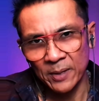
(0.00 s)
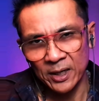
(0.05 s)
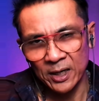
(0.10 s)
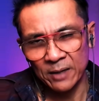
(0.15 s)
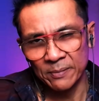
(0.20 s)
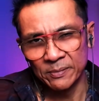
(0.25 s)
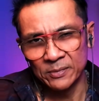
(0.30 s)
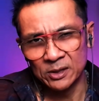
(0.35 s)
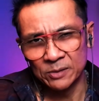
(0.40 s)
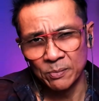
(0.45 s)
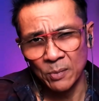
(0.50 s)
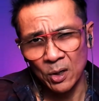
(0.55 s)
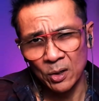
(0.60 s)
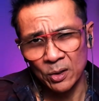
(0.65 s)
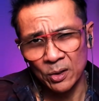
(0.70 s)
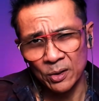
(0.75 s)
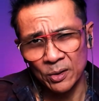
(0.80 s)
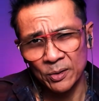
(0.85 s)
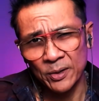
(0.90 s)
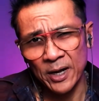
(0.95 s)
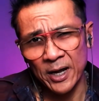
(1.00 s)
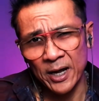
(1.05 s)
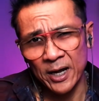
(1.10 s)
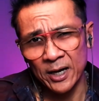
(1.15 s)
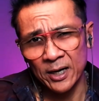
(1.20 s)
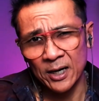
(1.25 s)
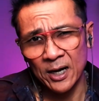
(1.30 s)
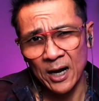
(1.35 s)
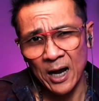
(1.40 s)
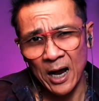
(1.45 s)
My name is Bodo,
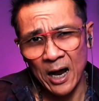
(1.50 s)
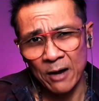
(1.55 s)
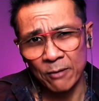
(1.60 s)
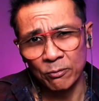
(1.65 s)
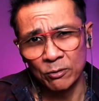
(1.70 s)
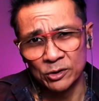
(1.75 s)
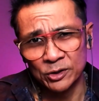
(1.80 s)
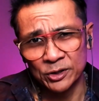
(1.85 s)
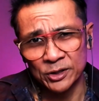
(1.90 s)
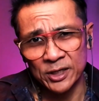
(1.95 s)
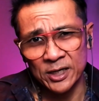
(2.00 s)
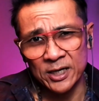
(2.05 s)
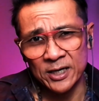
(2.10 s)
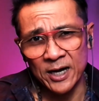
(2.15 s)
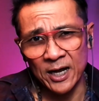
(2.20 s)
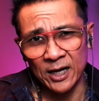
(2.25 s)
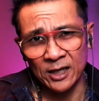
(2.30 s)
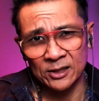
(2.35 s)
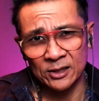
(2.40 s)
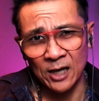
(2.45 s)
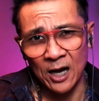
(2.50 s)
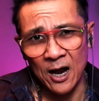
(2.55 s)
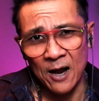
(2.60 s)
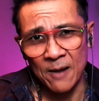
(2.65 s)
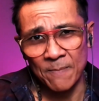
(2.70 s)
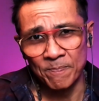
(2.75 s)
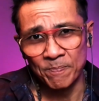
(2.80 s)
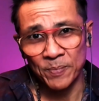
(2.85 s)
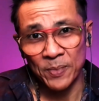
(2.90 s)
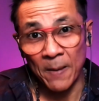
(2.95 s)
and I will see you next
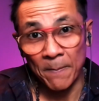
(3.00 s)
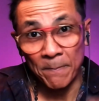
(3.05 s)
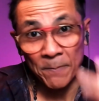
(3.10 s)
time.